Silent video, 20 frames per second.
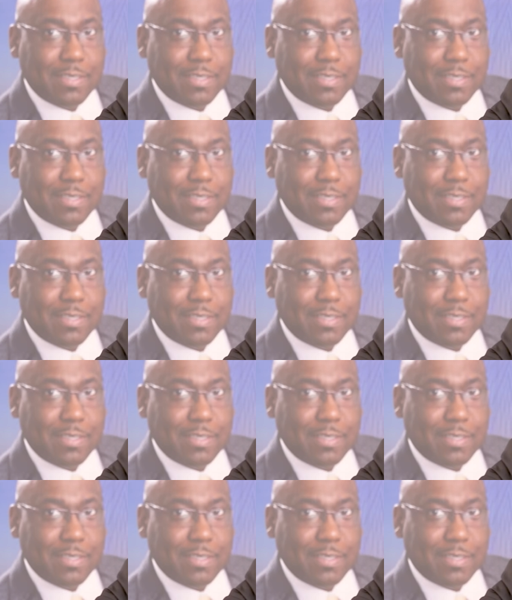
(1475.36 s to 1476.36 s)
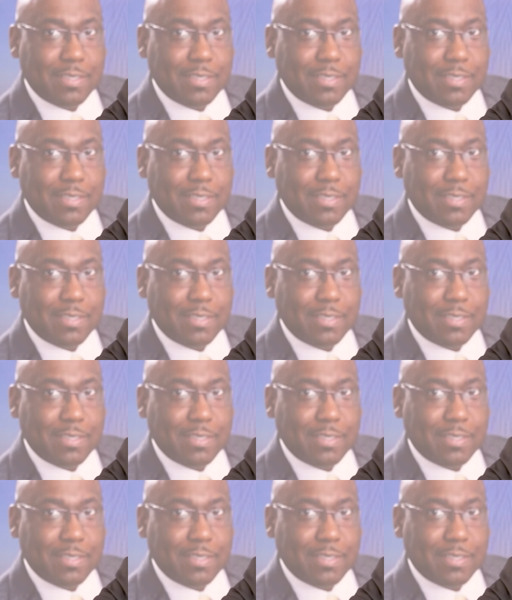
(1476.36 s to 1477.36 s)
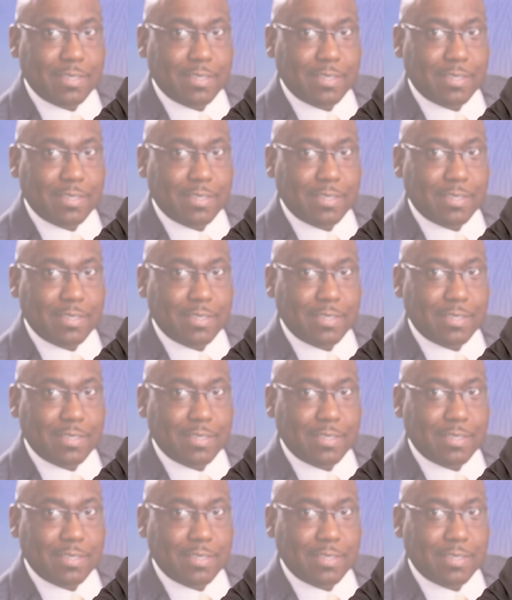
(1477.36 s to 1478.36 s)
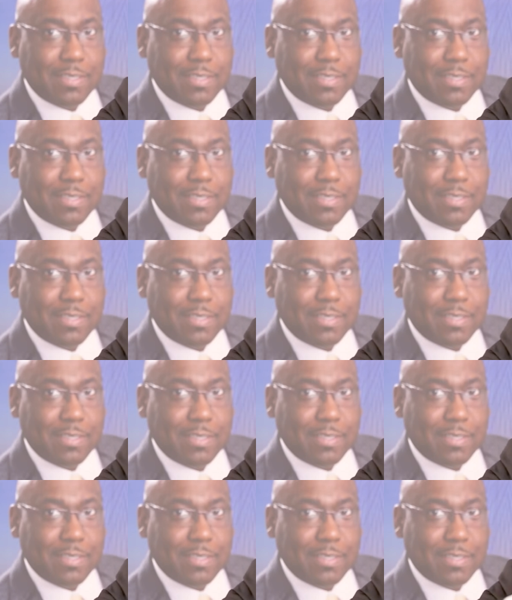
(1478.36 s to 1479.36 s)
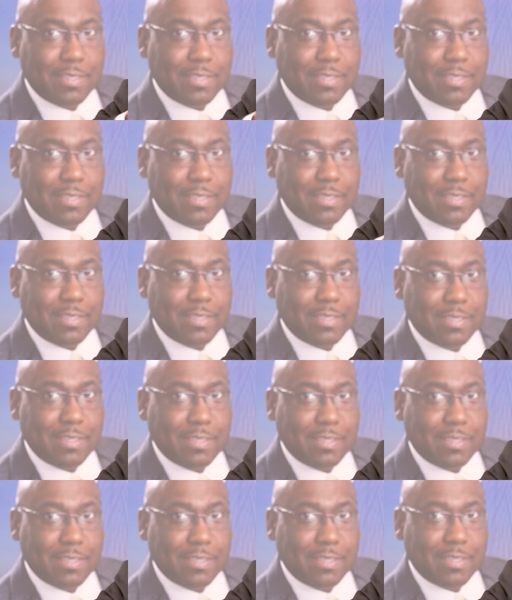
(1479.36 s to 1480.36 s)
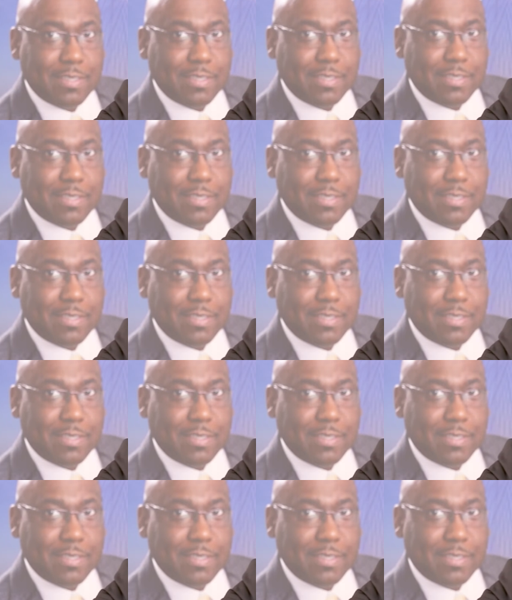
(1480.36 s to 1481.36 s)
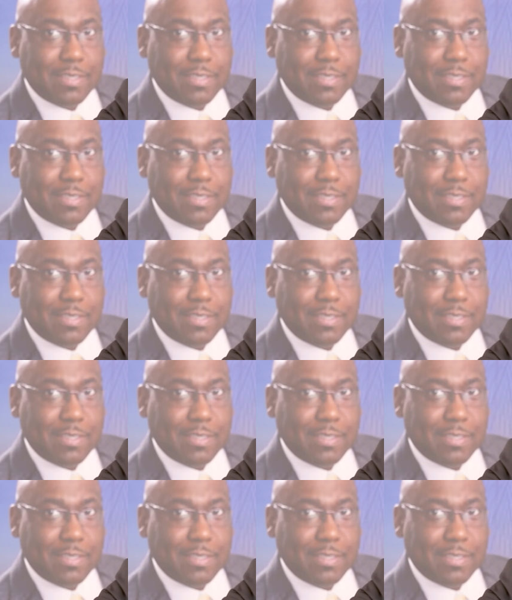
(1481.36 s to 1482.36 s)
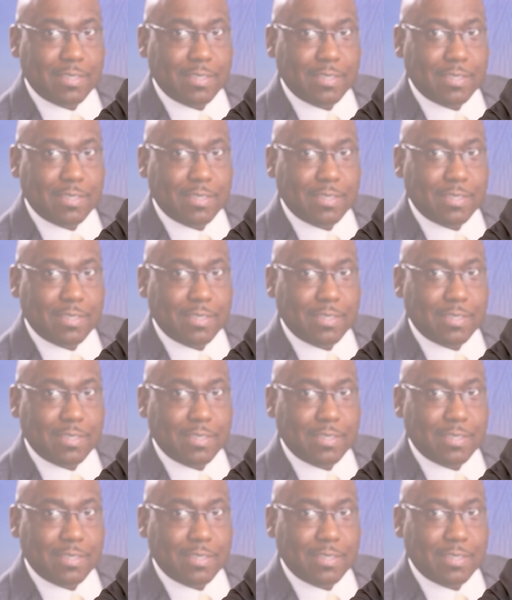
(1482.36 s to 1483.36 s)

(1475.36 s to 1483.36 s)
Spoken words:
(not speaking)